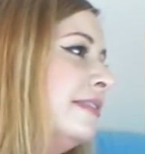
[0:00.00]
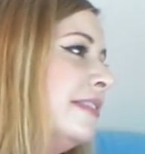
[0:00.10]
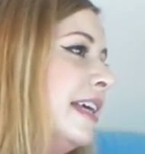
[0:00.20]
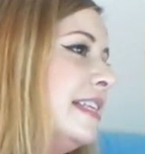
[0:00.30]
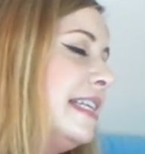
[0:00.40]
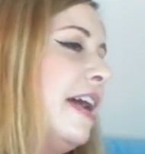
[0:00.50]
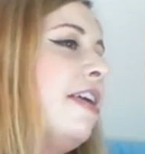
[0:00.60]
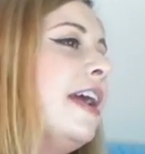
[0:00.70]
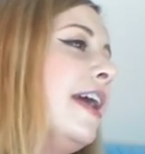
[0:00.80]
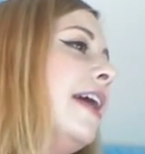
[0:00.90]
Is Sarah
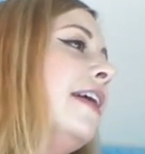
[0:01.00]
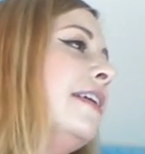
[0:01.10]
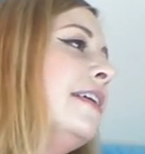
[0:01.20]
here?